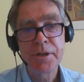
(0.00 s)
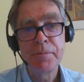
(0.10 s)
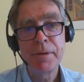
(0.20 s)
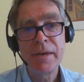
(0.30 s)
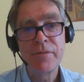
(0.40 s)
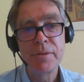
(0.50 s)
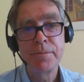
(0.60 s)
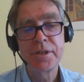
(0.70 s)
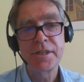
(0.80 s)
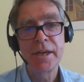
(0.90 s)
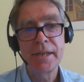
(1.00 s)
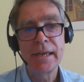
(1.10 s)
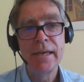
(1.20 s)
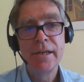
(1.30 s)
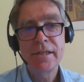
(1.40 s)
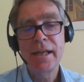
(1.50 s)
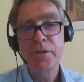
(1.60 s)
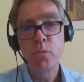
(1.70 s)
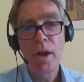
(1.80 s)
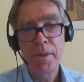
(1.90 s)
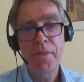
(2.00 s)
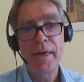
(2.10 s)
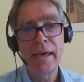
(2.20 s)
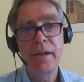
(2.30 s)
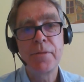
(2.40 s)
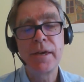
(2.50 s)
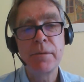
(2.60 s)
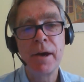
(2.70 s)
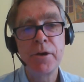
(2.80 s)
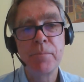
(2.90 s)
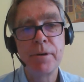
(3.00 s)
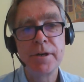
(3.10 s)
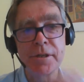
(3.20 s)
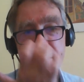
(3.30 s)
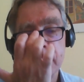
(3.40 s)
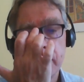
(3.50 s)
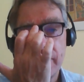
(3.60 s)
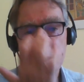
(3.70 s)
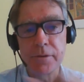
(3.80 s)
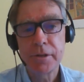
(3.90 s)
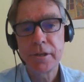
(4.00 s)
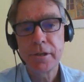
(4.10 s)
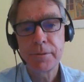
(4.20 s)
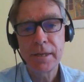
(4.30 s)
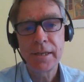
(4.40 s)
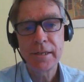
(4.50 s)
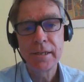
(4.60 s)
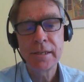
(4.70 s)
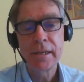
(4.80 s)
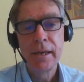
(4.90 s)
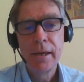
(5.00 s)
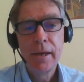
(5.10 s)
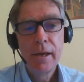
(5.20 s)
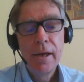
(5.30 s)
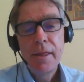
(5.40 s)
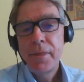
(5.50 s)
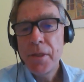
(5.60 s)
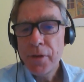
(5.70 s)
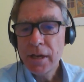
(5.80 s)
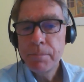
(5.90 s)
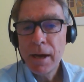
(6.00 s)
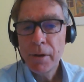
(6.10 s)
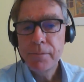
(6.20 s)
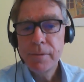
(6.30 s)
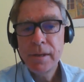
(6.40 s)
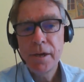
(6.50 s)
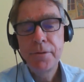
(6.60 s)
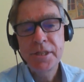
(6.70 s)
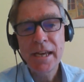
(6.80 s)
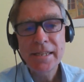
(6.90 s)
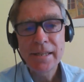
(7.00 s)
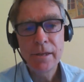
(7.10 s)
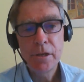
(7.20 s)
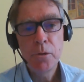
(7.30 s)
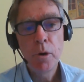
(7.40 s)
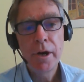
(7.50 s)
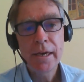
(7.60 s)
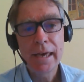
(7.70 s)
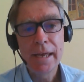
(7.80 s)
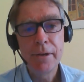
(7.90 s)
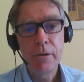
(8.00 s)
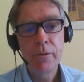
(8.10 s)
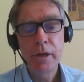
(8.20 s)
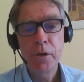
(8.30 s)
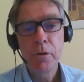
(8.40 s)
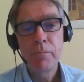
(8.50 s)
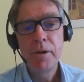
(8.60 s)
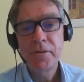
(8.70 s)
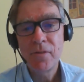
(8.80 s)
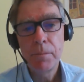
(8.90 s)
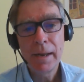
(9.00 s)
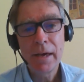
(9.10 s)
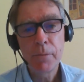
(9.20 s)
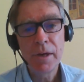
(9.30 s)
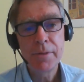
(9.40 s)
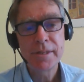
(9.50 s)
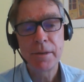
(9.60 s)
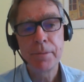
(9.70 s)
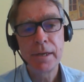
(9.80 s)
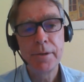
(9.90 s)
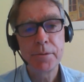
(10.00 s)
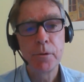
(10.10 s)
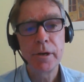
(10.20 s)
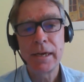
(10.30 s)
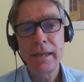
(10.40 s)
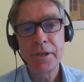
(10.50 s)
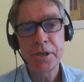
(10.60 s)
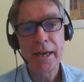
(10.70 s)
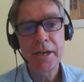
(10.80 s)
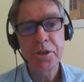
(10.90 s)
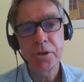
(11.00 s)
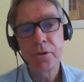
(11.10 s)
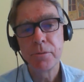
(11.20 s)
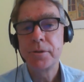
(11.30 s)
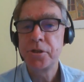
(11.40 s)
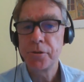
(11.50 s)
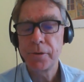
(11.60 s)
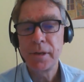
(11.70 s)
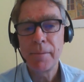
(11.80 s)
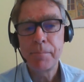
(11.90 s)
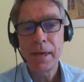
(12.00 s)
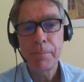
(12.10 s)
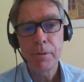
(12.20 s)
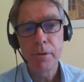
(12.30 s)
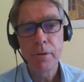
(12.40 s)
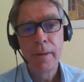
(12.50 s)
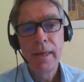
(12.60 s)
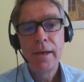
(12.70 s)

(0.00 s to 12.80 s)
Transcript: going to be for them to study. So that's one thing. Think about your personal and professional circumstances. Then think about, the setting that you work in or that you're most familiar with as somebody who's working in education or with children and young people.